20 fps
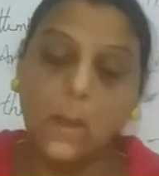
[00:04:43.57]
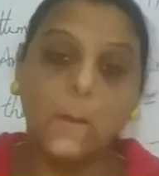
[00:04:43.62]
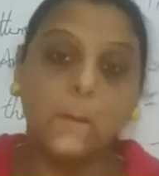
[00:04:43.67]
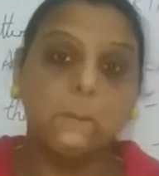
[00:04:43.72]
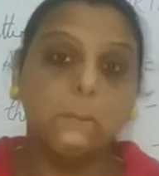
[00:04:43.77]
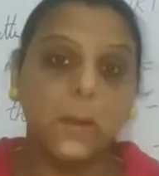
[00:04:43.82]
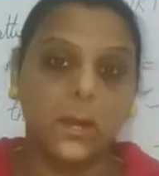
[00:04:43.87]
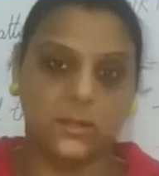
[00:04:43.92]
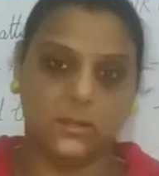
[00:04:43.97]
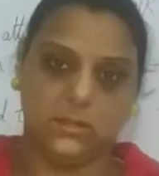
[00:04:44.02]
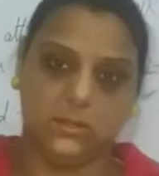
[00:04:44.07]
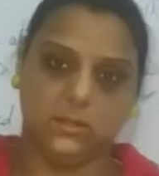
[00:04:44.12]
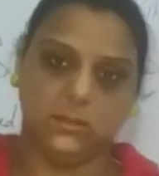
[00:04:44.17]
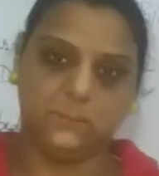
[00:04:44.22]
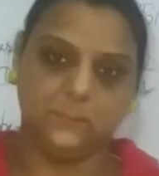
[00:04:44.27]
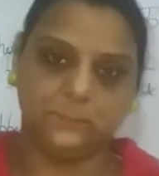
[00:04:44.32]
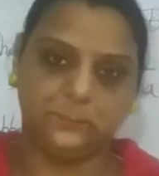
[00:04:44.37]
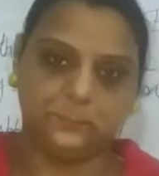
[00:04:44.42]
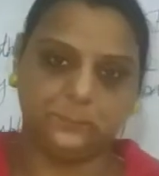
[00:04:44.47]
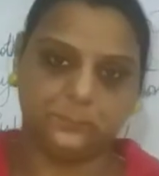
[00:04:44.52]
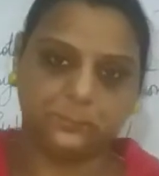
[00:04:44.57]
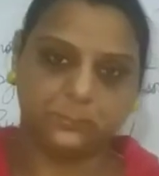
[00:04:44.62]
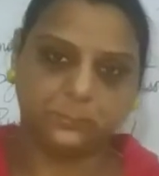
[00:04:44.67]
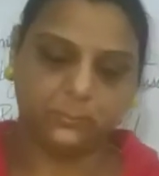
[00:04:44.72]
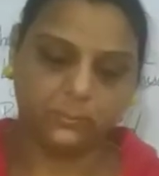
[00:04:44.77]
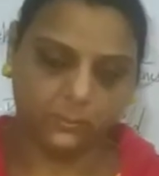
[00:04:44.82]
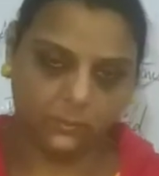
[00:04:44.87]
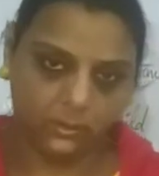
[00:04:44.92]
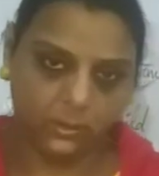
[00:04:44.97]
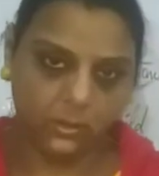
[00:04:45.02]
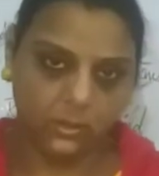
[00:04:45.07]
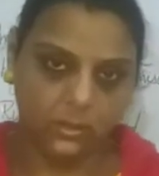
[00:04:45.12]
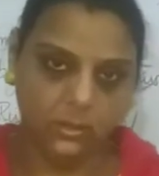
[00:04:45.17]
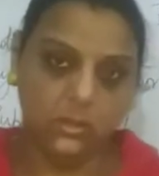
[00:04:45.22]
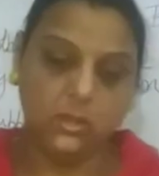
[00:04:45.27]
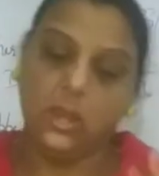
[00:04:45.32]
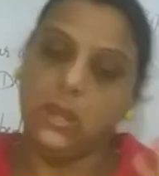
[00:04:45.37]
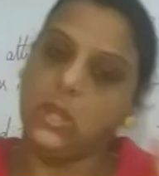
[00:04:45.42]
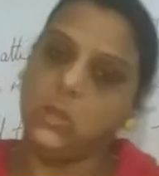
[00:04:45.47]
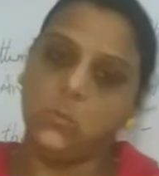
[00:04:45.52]
But
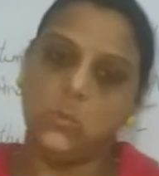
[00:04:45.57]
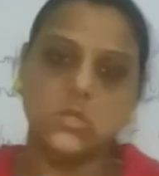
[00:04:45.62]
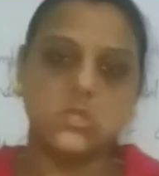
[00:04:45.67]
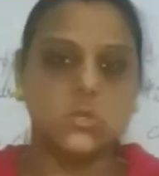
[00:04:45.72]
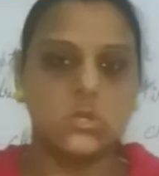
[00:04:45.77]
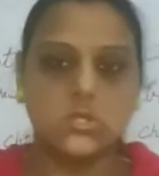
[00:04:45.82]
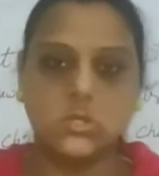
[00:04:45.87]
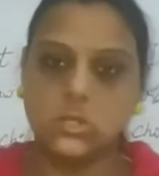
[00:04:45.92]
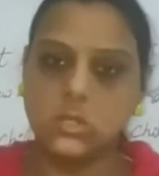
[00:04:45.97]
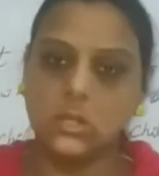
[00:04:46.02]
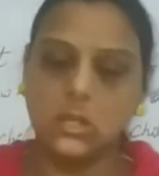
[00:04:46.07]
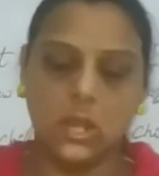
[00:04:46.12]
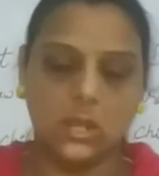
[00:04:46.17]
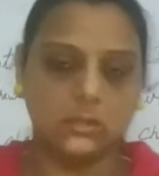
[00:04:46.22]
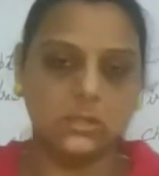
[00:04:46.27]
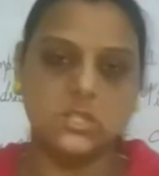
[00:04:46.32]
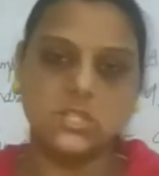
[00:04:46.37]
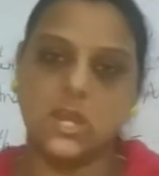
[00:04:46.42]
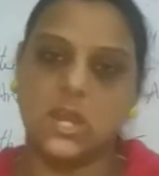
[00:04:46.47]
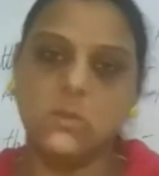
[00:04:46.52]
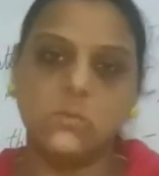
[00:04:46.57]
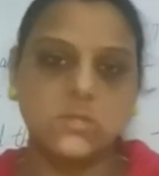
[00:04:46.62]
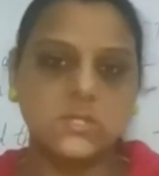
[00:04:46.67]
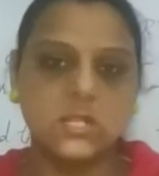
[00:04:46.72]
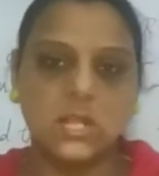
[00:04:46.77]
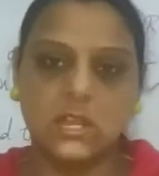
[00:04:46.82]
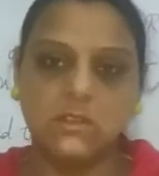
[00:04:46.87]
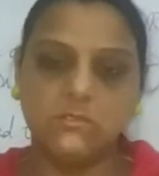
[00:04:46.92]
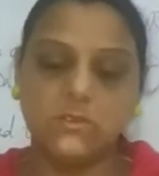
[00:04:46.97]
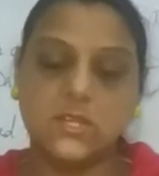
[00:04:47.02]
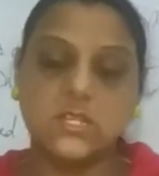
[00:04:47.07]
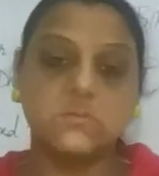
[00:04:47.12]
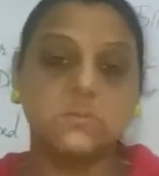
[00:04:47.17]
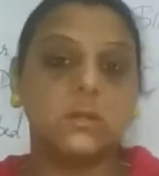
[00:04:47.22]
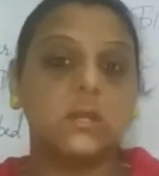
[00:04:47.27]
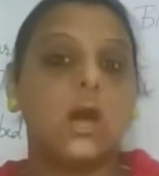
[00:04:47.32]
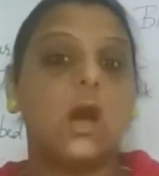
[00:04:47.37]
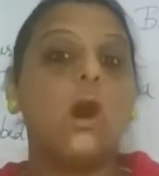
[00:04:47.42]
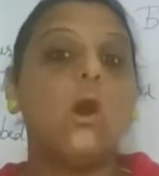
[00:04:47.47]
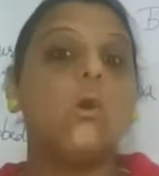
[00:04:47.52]
it was also the child was lifeless, but
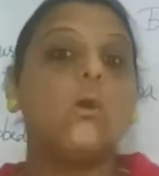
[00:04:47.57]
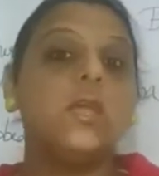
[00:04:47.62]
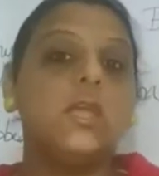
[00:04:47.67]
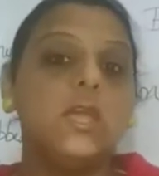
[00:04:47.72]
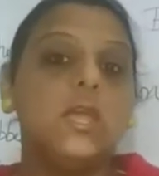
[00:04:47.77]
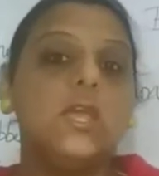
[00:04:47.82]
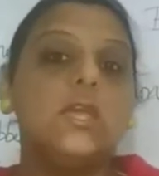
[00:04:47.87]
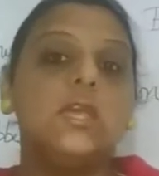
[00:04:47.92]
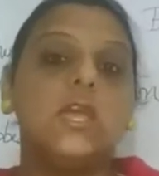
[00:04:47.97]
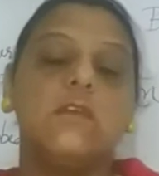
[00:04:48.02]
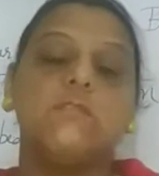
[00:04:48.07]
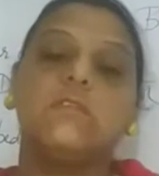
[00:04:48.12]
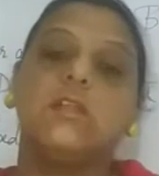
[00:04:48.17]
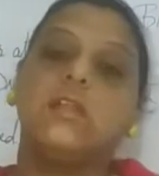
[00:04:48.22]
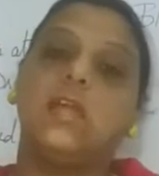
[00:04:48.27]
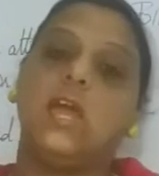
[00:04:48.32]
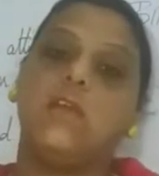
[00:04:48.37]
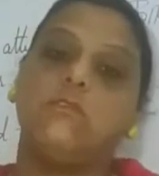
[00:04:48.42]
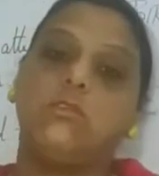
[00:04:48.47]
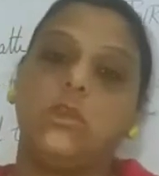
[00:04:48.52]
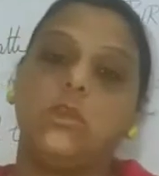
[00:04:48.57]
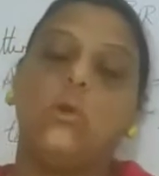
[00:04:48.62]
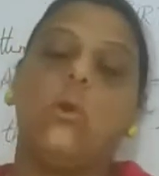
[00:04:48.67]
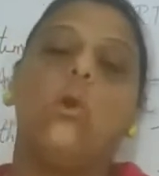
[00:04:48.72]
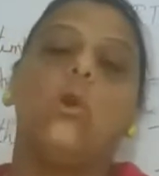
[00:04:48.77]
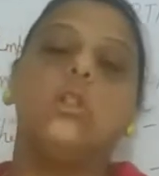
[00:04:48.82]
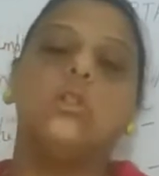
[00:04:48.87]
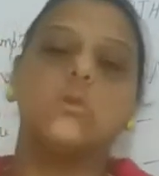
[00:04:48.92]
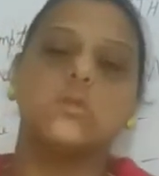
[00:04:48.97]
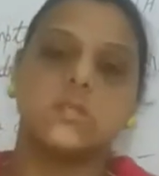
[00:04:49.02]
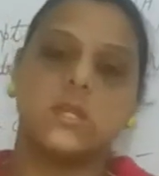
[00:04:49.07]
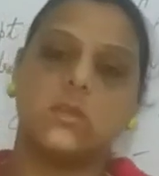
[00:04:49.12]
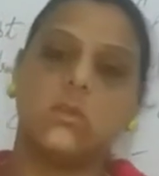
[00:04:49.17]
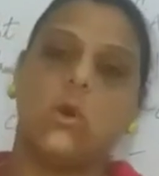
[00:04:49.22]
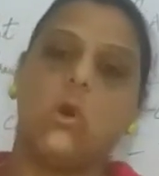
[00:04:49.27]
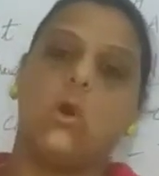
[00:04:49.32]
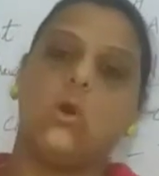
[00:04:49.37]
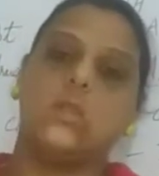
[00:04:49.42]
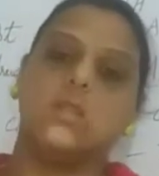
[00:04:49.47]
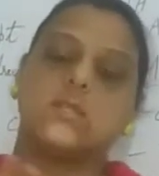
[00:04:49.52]
how he gave the life to it, although said
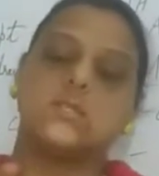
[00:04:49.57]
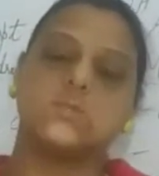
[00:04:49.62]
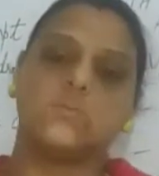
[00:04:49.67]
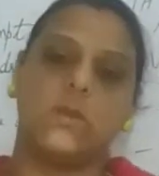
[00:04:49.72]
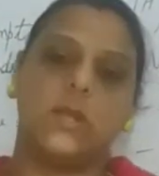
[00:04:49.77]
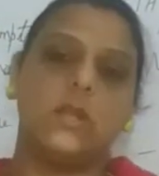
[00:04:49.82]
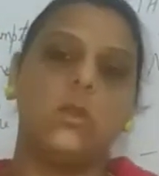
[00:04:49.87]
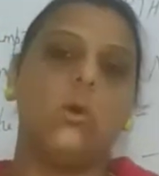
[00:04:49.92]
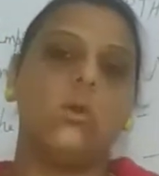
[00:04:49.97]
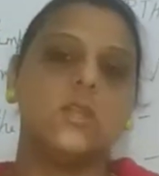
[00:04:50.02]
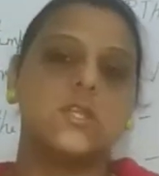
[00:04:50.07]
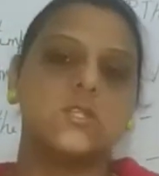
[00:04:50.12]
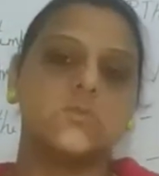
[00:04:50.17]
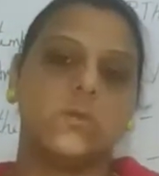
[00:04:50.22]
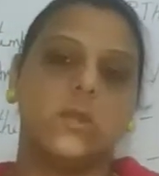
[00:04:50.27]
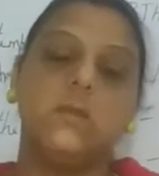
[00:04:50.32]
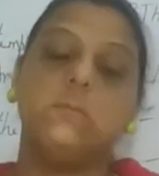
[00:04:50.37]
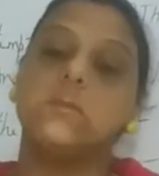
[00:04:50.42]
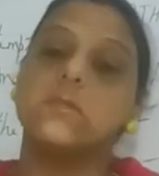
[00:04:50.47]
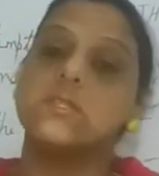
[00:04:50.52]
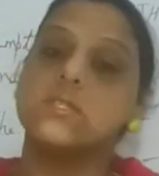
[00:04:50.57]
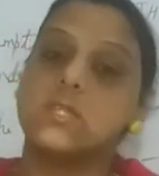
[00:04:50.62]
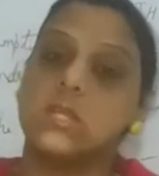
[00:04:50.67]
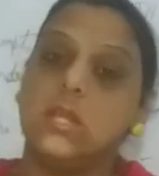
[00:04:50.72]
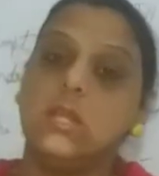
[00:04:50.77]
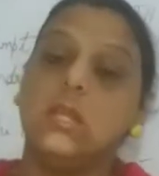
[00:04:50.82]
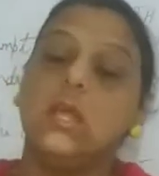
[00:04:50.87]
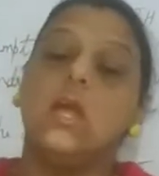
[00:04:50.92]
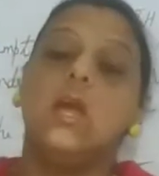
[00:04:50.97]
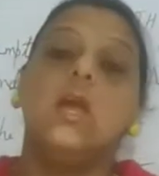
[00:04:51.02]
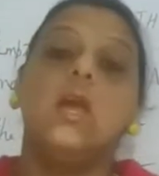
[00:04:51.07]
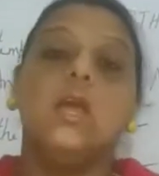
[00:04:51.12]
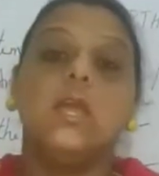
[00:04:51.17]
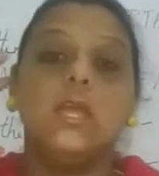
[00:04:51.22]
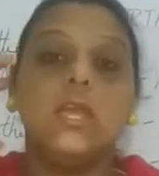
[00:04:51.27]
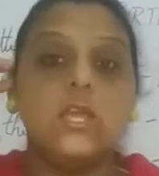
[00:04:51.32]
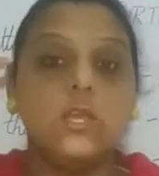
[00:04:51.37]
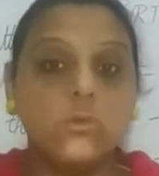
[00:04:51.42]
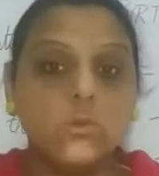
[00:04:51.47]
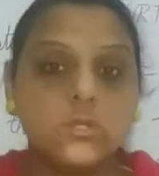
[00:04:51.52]
all is well, but still
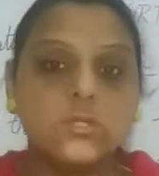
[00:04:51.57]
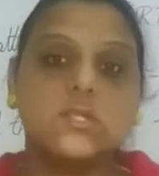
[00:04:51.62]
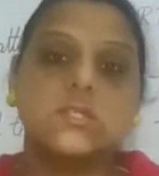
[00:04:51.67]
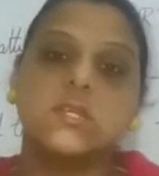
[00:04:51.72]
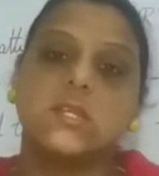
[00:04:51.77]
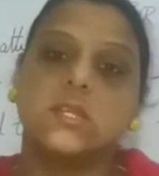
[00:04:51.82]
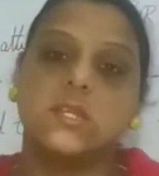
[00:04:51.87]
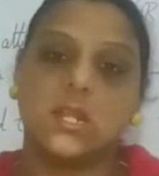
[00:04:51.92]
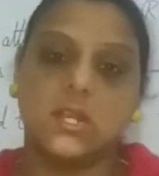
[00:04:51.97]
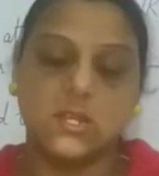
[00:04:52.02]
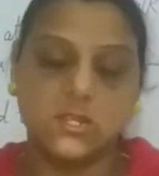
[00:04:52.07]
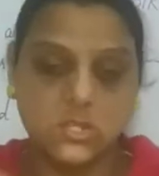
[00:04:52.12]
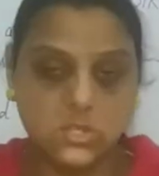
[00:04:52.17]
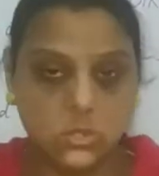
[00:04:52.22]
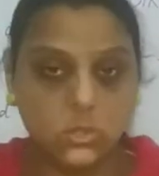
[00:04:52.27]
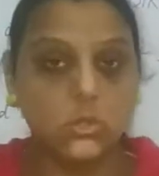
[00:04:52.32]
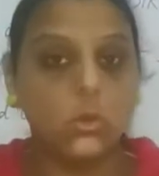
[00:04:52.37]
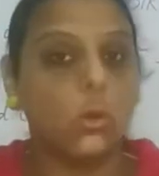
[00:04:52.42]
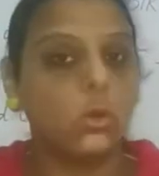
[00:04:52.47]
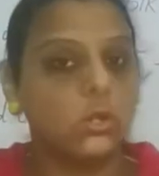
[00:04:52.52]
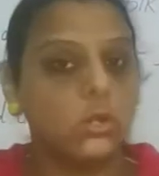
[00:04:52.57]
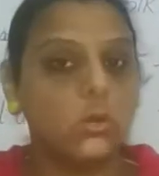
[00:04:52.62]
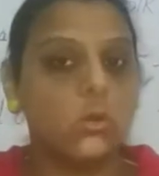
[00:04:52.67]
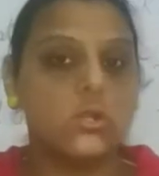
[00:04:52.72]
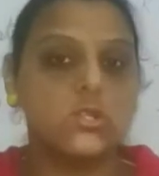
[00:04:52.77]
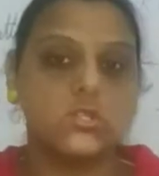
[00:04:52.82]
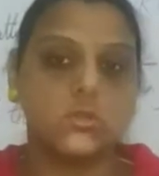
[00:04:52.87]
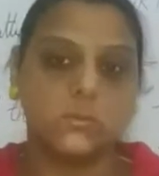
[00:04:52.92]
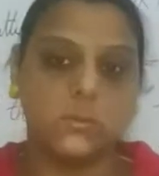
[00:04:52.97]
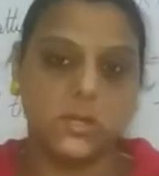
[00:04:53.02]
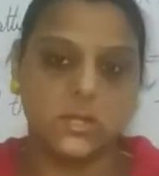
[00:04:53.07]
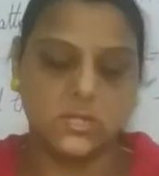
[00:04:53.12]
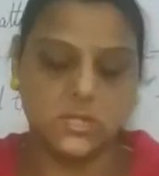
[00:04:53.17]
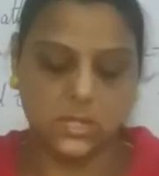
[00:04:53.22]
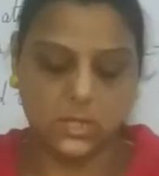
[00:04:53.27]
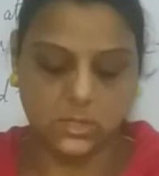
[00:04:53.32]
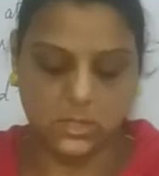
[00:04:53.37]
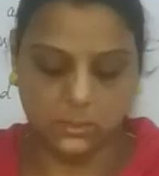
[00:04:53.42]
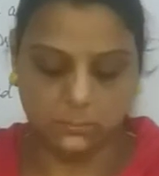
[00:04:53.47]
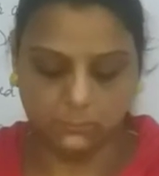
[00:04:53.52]
he used his intelligence. So doctor also made the
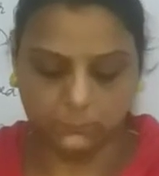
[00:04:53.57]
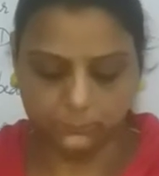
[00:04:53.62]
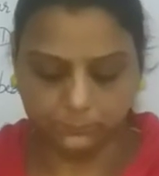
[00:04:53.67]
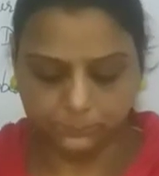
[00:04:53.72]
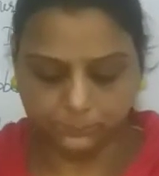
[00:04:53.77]
attempt.